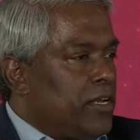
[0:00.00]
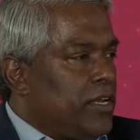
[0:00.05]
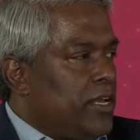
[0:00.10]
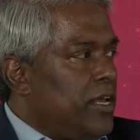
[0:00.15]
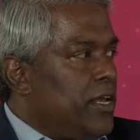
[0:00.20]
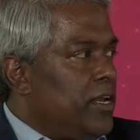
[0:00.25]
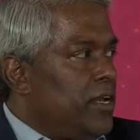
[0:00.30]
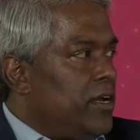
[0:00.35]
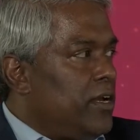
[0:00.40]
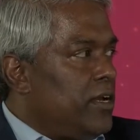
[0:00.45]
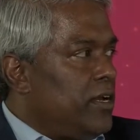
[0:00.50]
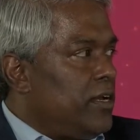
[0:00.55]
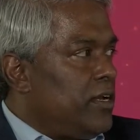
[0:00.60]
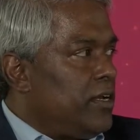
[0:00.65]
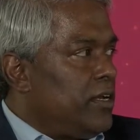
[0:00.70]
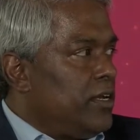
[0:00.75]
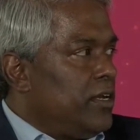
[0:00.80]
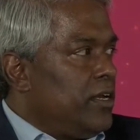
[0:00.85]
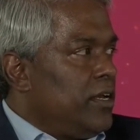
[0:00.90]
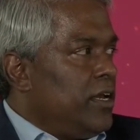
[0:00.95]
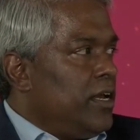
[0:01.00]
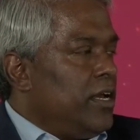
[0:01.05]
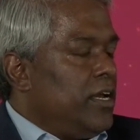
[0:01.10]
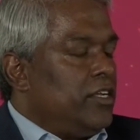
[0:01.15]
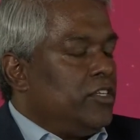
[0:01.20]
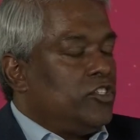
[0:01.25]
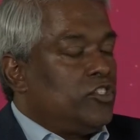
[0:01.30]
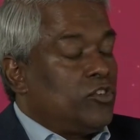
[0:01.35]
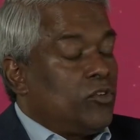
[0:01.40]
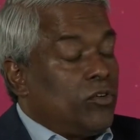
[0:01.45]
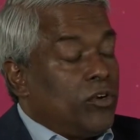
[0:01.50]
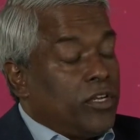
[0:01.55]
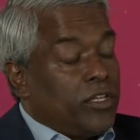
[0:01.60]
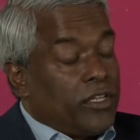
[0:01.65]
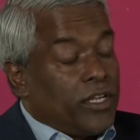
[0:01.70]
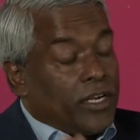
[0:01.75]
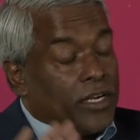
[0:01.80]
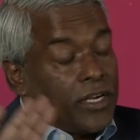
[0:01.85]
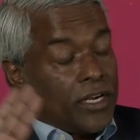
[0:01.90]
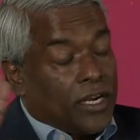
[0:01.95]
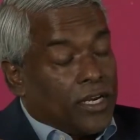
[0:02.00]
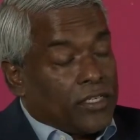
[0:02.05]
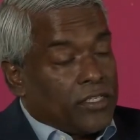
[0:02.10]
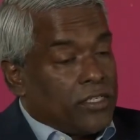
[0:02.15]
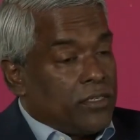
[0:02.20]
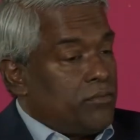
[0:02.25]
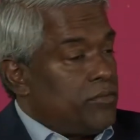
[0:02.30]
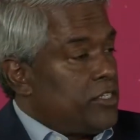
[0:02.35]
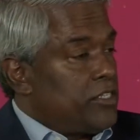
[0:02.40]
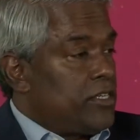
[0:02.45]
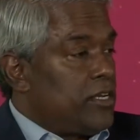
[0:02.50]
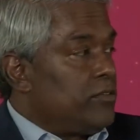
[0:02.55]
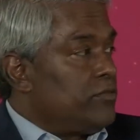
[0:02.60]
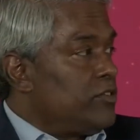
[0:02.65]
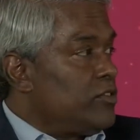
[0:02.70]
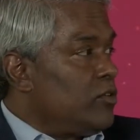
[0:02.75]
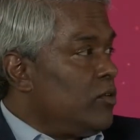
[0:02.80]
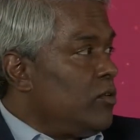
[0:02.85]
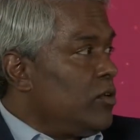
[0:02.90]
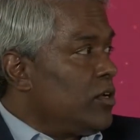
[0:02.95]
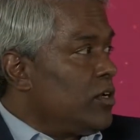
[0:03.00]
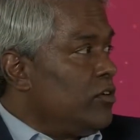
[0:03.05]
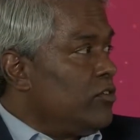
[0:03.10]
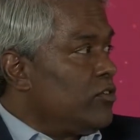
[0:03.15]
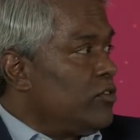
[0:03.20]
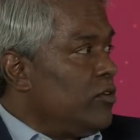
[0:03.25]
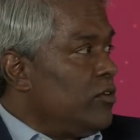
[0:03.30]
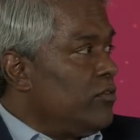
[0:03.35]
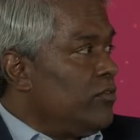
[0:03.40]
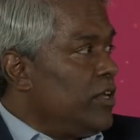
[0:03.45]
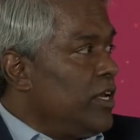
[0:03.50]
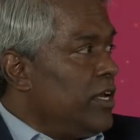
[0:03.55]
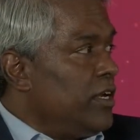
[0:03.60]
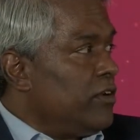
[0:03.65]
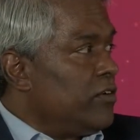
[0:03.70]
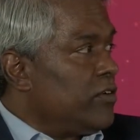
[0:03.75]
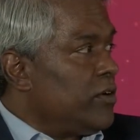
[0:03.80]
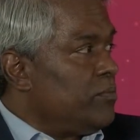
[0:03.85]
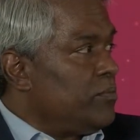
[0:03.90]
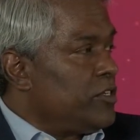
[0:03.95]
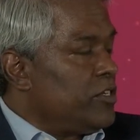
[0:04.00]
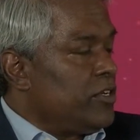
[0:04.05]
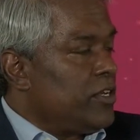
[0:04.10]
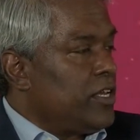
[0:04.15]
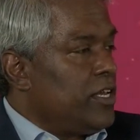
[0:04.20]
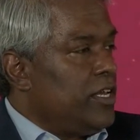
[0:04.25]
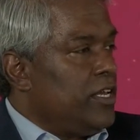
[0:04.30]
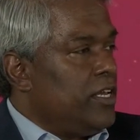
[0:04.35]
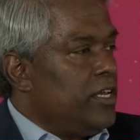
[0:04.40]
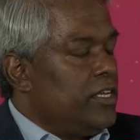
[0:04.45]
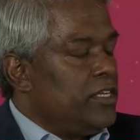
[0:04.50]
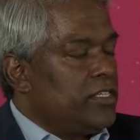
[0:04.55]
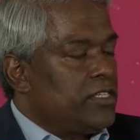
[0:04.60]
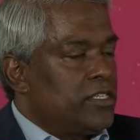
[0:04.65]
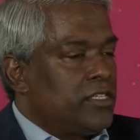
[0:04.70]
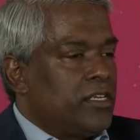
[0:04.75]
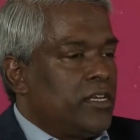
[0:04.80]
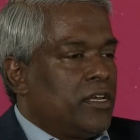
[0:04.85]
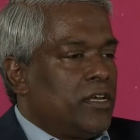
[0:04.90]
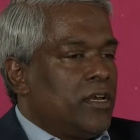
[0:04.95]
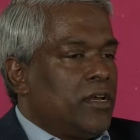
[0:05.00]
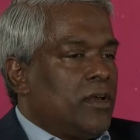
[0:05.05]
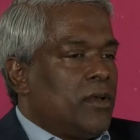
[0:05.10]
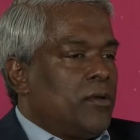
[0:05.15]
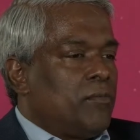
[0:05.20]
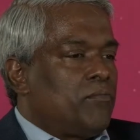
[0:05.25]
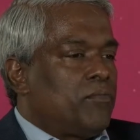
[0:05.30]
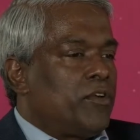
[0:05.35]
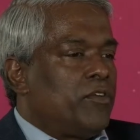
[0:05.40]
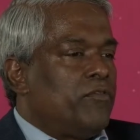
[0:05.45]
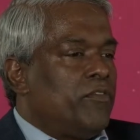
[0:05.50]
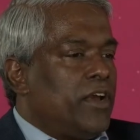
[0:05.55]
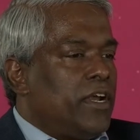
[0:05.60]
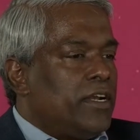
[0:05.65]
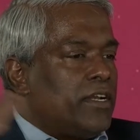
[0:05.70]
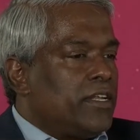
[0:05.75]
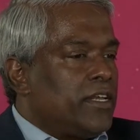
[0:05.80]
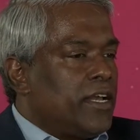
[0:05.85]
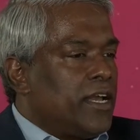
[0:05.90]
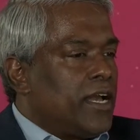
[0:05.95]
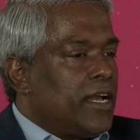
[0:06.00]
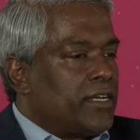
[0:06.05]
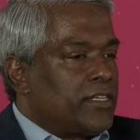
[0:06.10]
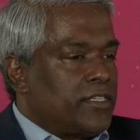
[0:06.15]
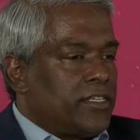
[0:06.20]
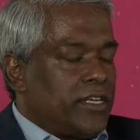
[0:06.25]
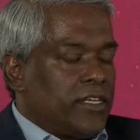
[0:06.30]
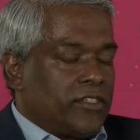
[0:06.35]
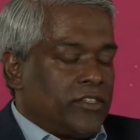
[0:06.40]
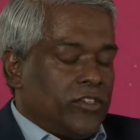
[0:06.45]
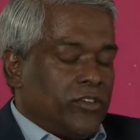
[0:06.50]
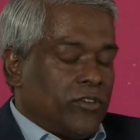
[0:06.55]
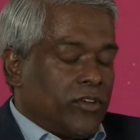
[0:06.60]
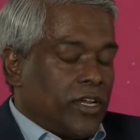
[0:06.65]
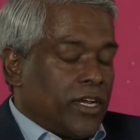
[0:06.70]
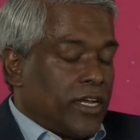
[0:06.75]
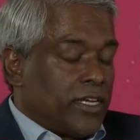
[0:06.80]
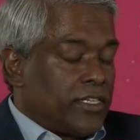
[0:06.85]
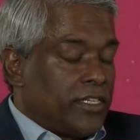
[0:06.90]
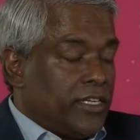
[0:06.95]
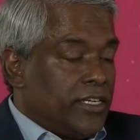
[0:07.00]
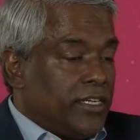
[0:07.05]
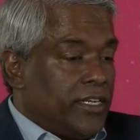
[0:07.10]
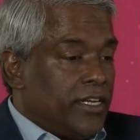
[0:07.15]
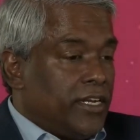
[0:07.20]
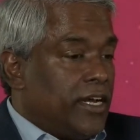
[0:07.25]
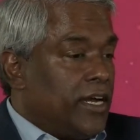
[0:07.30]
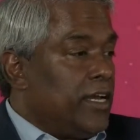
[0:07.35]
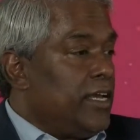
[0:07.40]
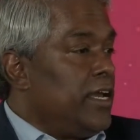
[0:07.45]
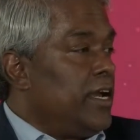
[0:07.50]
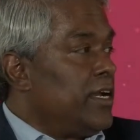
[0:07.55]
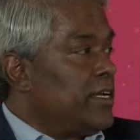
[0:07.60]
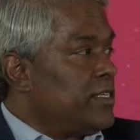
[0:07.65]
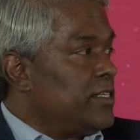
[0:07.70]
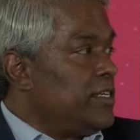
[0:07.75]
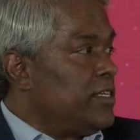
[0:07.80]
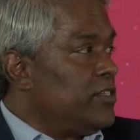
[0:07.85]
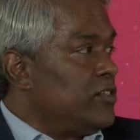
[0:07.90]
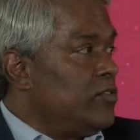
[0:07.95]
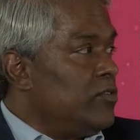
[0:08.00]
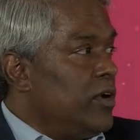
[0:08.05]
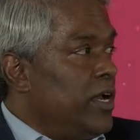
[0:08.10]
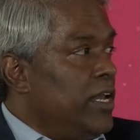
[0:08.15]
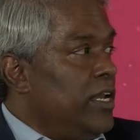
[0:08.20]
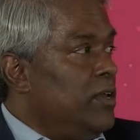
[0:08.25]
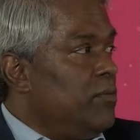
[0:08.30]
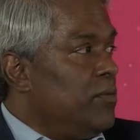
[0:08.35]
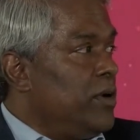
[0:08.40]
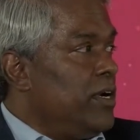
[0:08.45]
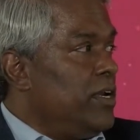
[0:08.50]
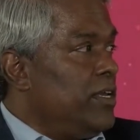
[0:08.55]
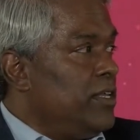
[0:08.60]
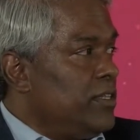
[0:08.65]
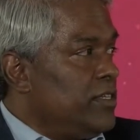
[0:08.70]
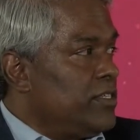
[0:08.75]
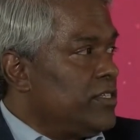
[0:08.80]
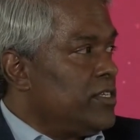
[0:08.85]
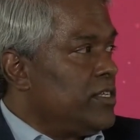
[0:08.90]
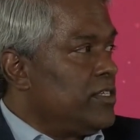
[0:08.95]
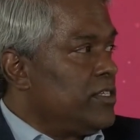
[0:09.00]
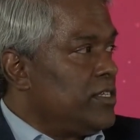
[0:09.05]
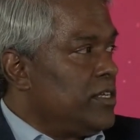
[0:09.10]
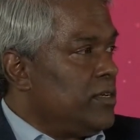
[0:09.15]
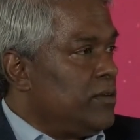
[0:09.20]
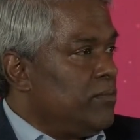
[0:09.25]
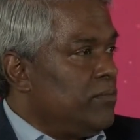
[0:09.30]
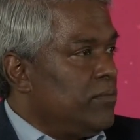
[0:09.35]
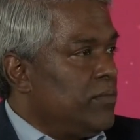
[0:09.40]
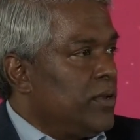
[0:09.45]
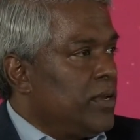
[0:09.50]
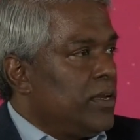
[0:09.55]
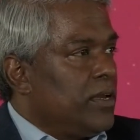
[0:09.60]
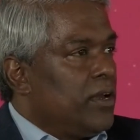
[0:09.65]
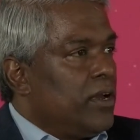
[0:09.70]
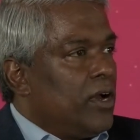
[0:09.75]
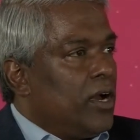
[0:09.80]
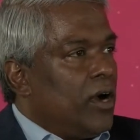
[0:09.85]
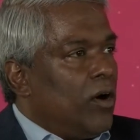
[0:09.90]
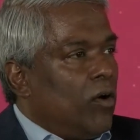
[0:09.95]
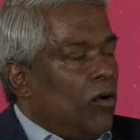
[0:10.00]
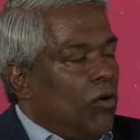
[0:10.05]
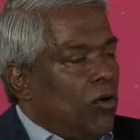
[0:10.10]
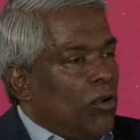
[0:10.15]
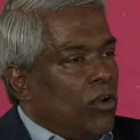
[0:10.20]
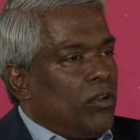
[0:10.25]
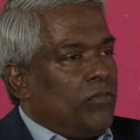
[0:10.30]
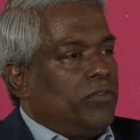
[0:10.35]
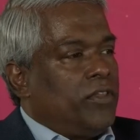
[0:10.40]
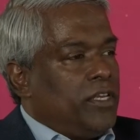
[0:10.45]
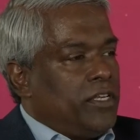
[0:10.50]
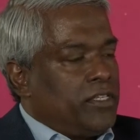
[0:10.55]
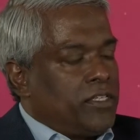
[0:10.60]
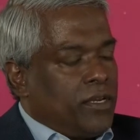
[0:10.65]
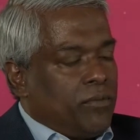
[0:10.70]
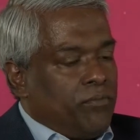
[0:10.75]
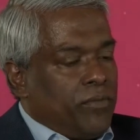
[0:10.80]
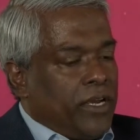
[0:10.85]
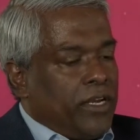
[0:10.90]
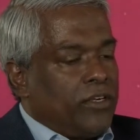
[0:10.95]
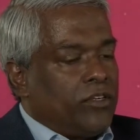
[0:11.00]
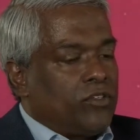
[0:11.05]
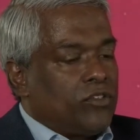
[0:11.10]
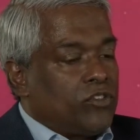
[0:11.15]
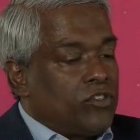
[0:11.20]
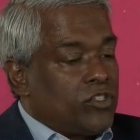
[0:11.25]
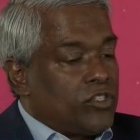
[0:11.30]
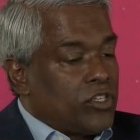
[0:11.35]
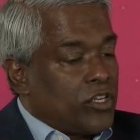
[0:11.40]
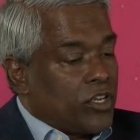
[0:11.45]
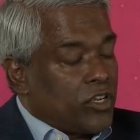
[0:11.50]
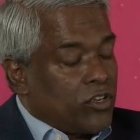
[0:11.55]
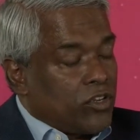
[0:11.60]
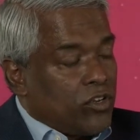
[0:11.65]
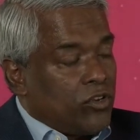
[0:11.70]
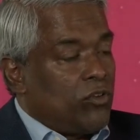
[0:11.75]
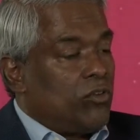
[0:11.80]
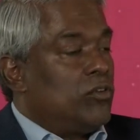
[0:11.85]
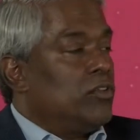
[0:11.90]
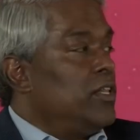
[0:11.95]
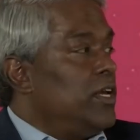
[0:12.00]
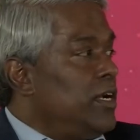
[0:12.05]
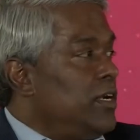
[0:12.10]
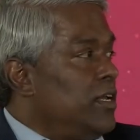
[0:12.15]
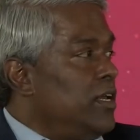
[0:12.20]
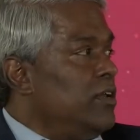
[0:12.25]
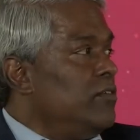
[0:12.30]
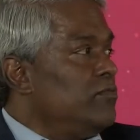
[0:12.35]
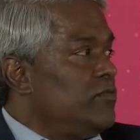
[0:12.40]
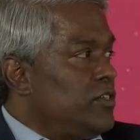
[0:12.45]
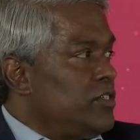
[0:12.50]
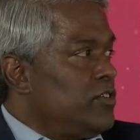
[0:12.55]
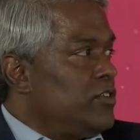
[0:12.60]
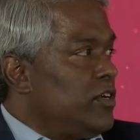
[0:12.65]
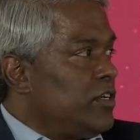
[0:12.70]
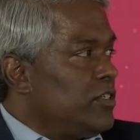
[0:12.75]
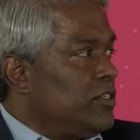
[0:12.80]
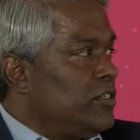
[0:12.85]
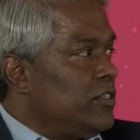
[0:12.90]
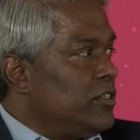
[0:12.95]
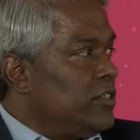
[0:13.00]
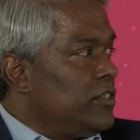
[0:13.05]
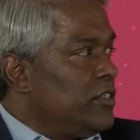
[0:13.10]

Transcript: data, ensuring that customers have sole control of the encryption keys, preventing access. You can actually deny access to anybody in the system. All of these are meant to secure that infrastructure.